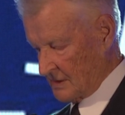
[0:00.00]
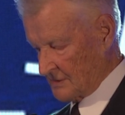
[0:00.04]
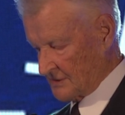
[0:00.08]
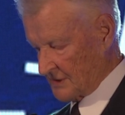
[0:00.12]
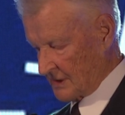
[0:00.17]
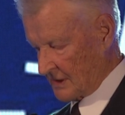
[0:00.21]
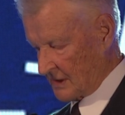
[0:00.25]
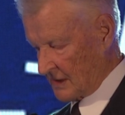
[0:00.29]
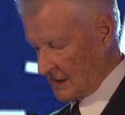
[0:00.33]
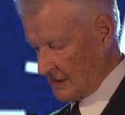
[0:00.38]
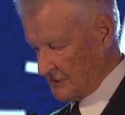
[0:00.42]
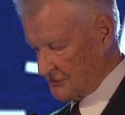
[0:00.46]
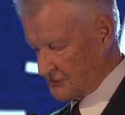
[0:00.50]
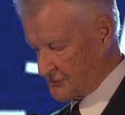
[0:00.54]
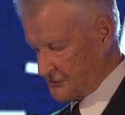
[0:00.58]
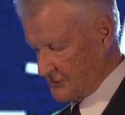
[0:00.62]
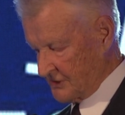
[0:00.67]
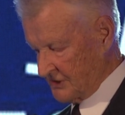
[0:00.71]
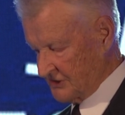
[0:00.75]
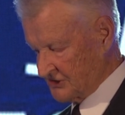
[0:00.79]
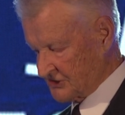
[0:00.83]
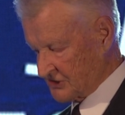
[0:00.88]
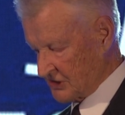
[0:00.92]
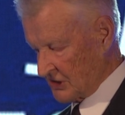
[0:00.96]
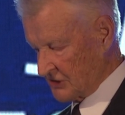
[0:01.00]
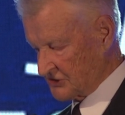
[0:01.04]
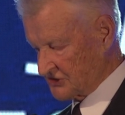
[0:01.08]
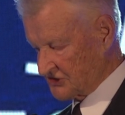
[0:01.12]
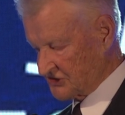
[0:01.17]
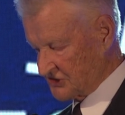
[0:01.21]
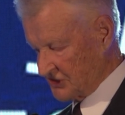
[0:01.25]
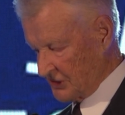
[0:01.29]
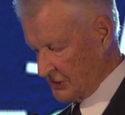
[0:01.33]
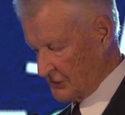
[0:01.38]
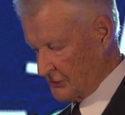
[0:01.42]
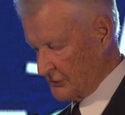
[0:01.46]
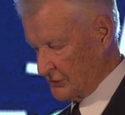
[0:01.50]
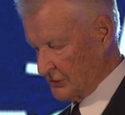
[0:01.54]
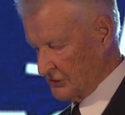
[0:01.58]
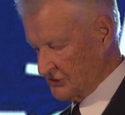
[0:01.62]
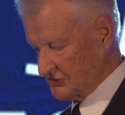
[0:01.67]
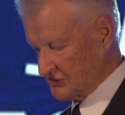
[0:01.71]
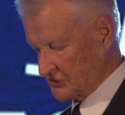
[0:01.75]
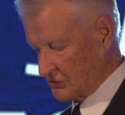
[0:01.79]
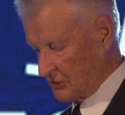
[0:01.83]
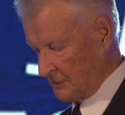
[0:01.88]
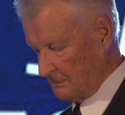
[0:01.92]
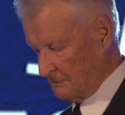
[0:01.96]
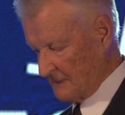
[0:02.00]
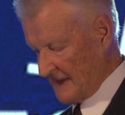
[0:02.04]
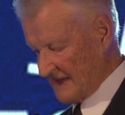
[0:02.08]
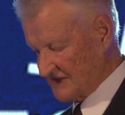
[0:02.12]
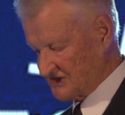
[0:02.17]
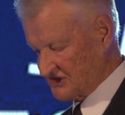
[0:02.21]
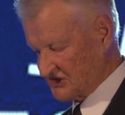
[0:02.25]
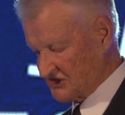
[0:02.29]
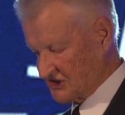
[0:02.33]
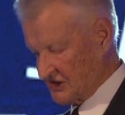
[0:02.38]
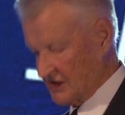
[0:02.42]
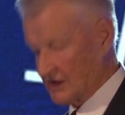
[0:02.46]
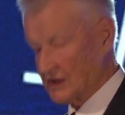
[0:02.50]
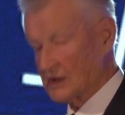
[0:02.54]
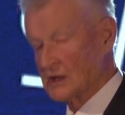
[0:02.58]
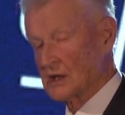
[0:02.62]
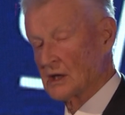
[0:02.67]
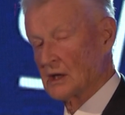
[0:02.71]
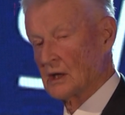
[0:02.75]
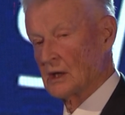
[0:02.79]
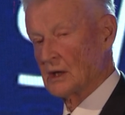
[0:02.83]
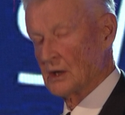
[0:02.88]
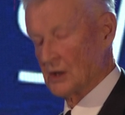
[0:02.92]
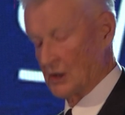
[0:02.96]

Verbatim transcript: the country's serious domestic,